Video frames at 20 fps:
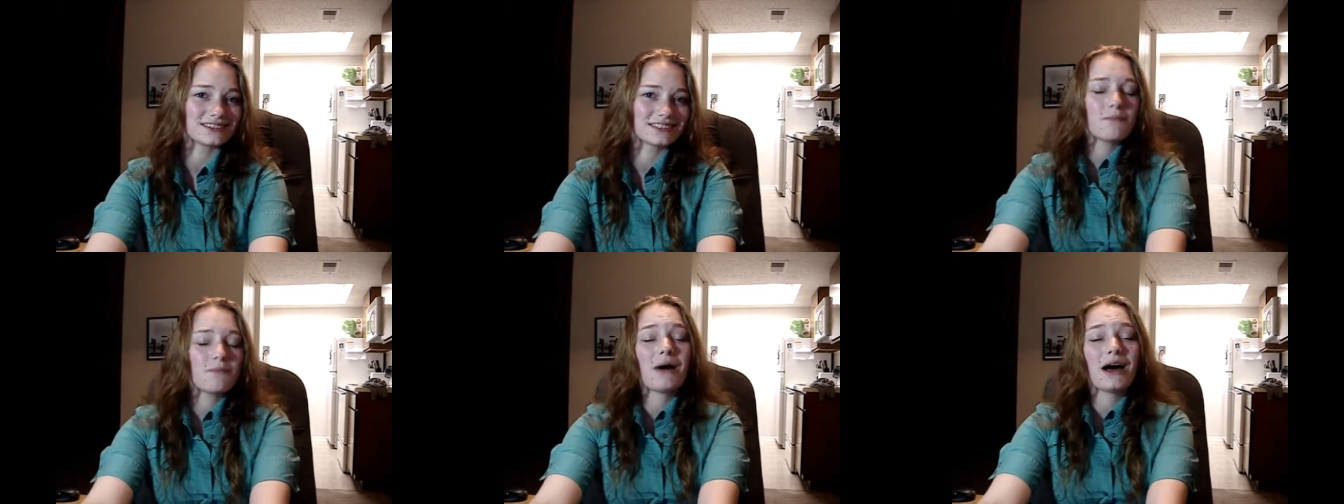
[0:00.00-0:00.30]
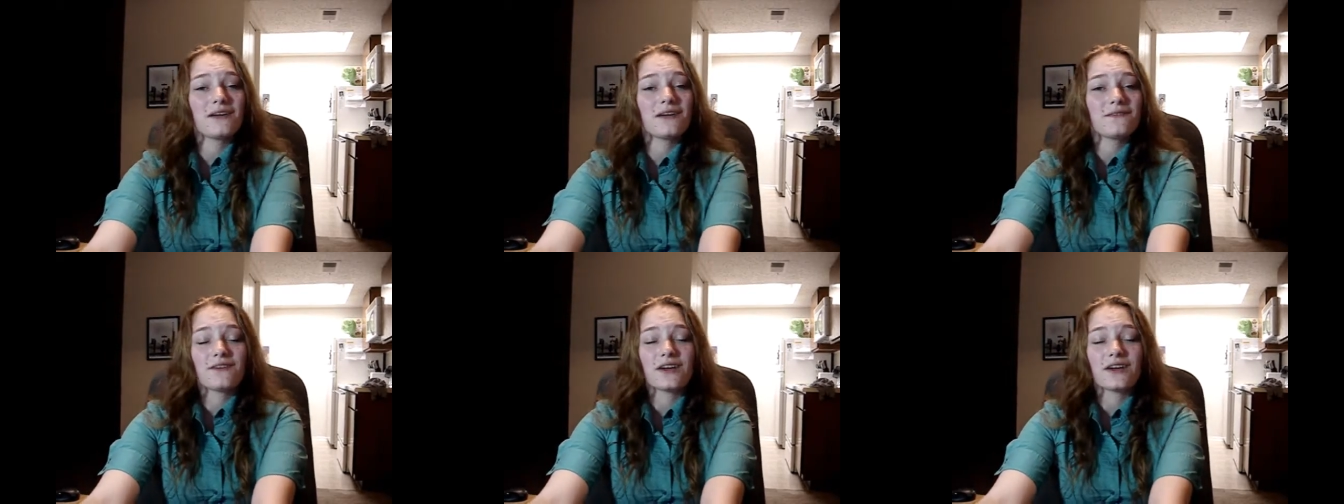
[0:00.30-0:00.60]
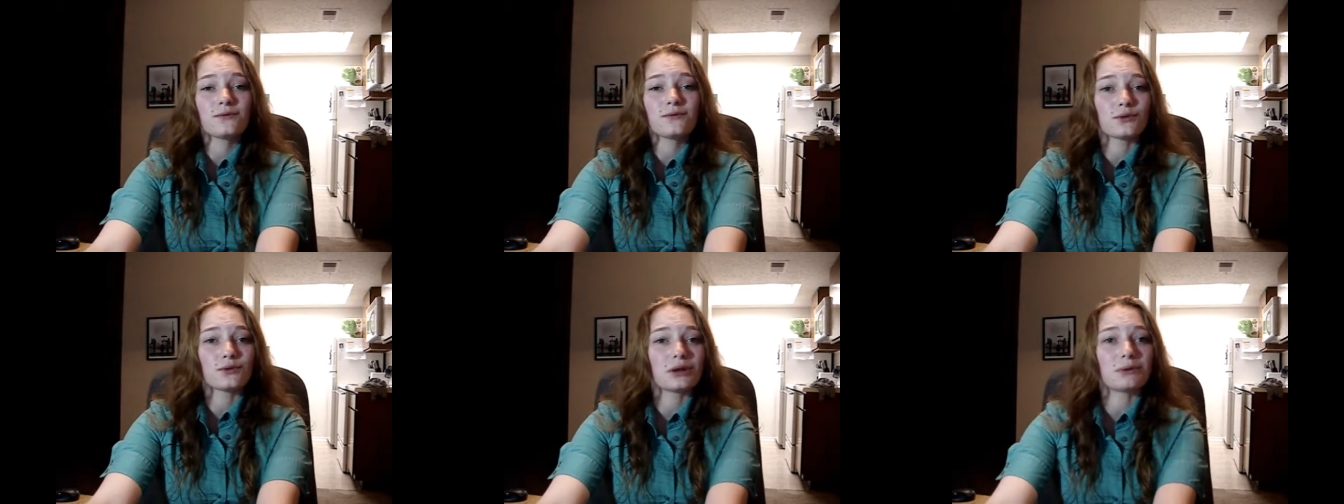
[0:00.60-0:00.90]
My
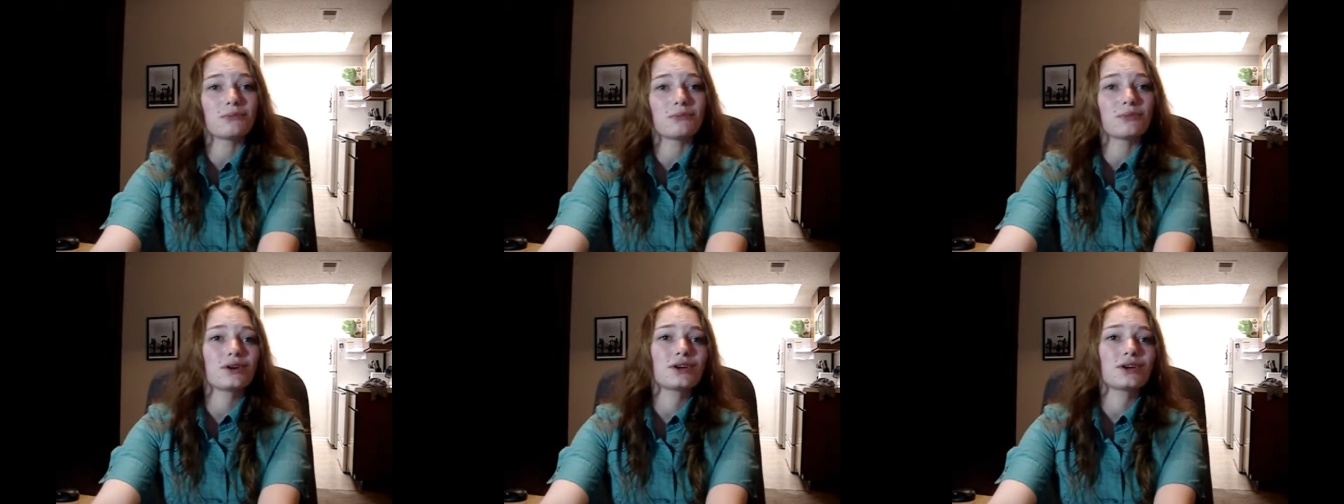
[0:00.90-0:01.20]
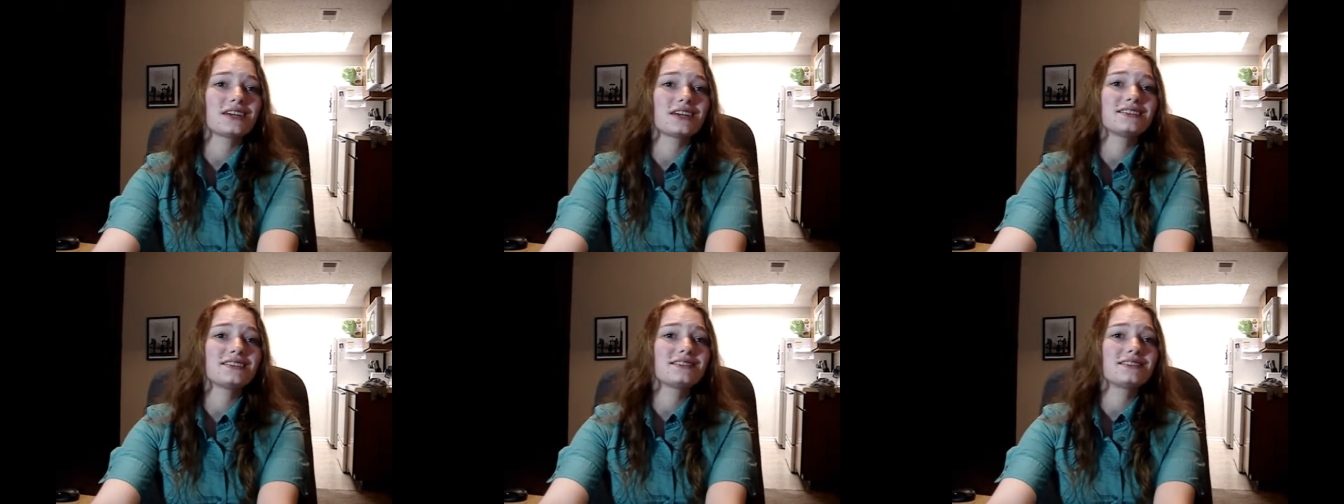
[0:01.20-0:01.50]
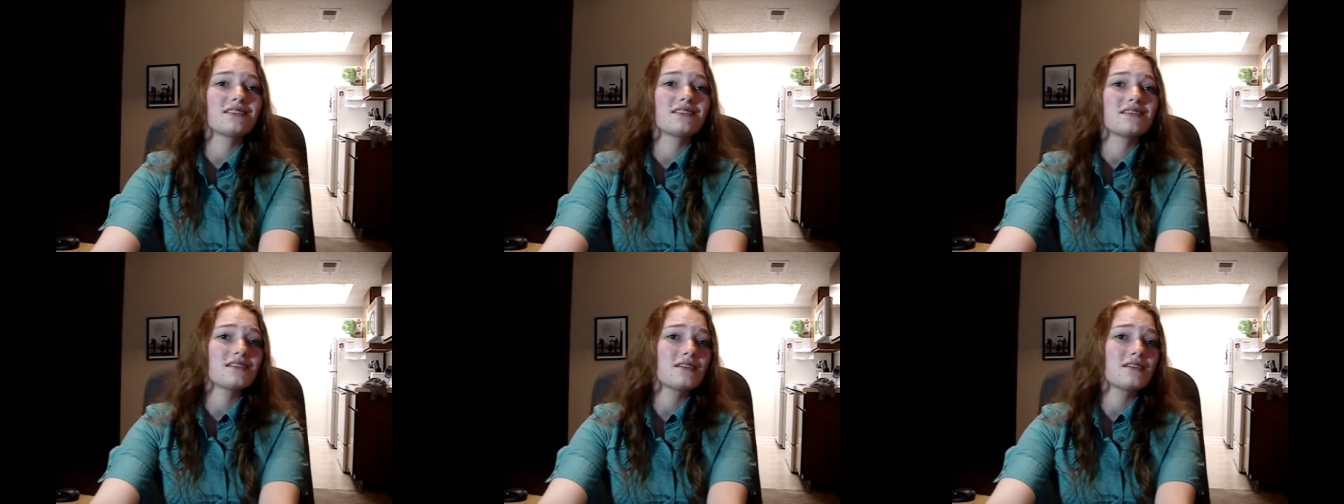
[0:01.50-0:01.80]
favorite book
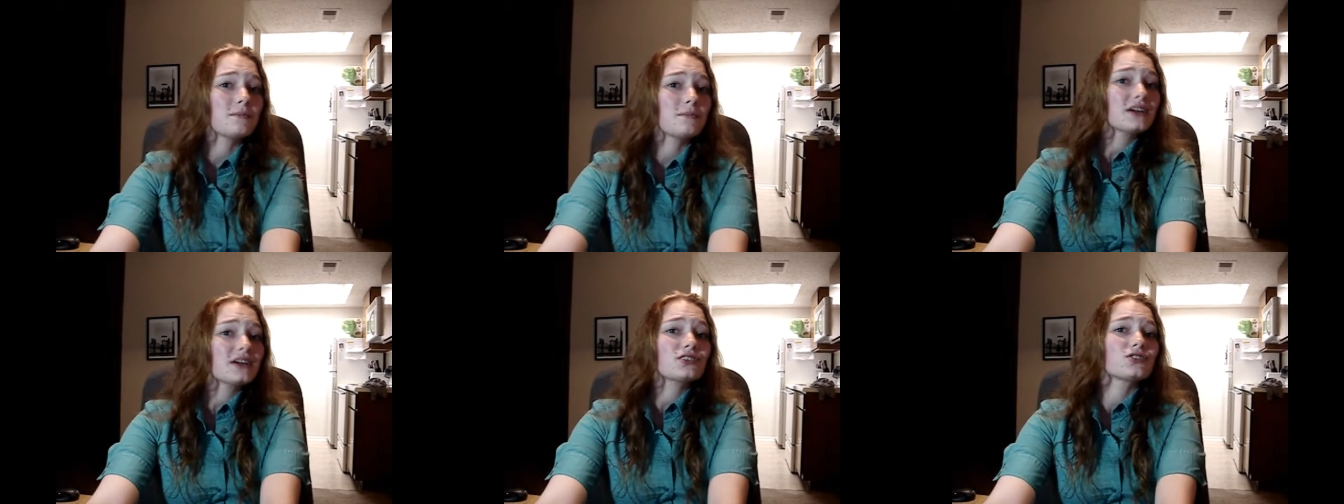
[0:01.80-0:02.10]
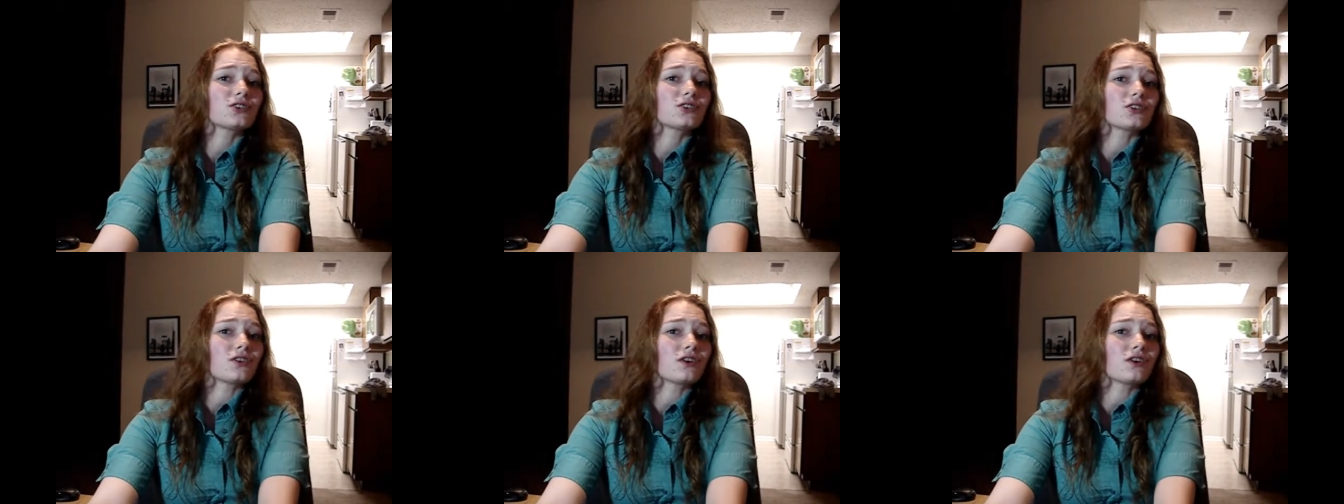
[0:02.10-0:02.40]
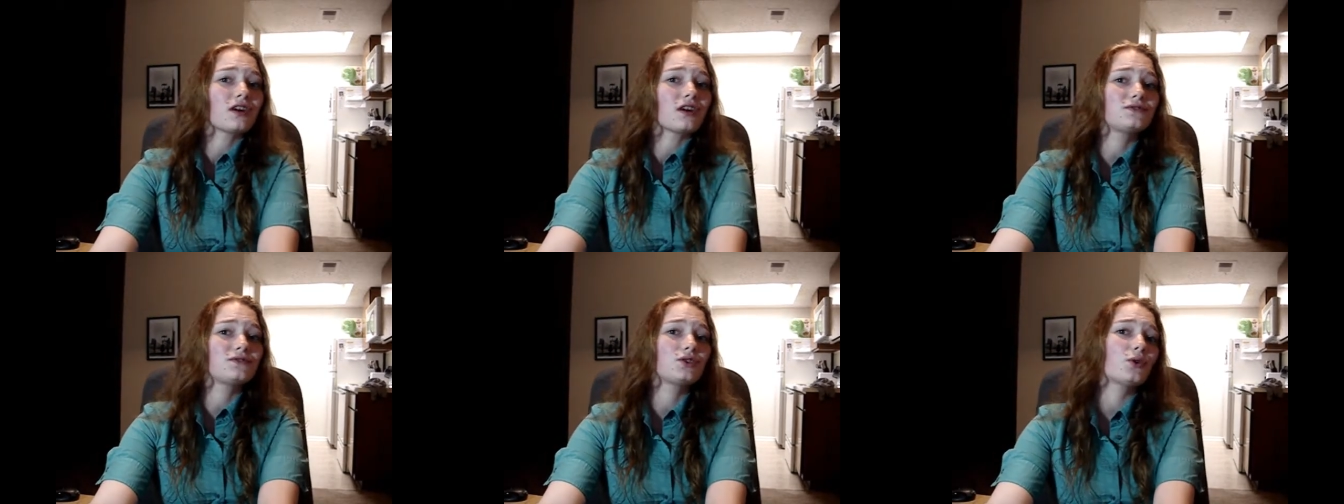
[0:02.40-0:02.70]
is The Picture
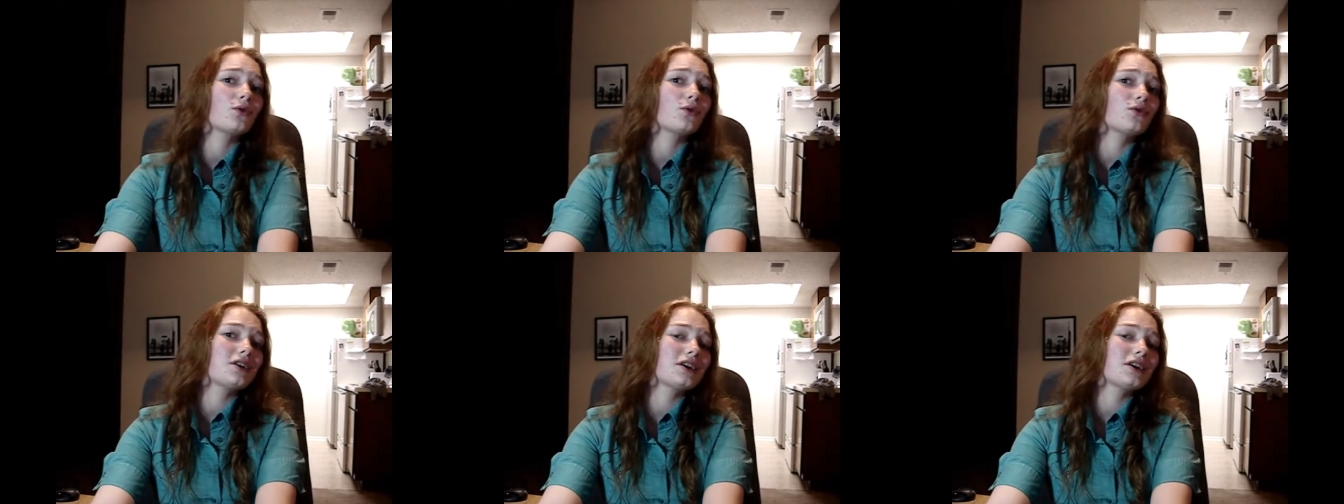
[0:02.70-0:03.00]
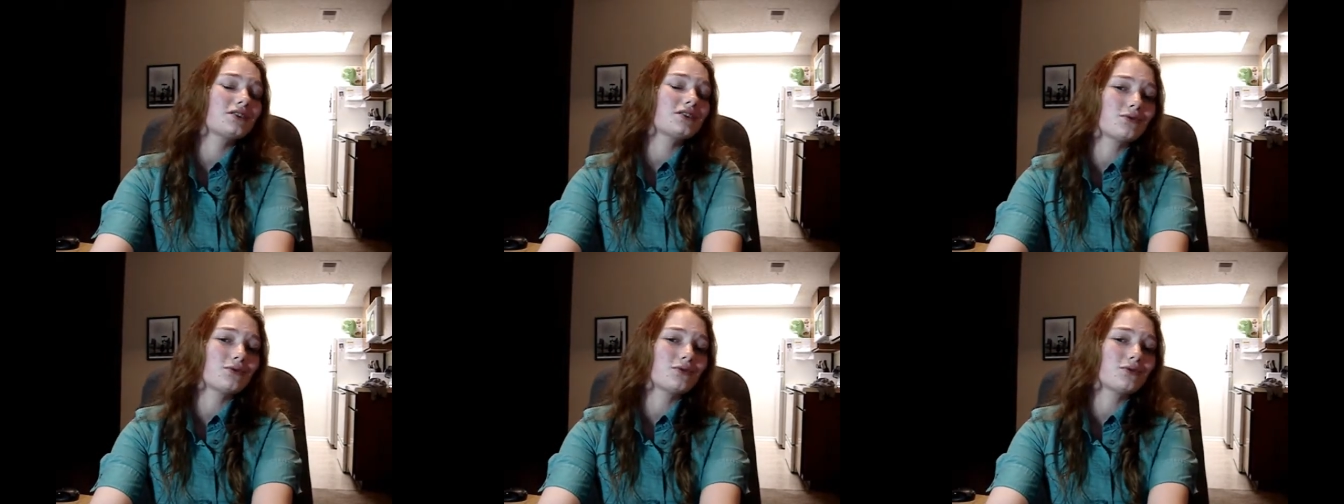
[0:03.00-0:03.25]
of Dorian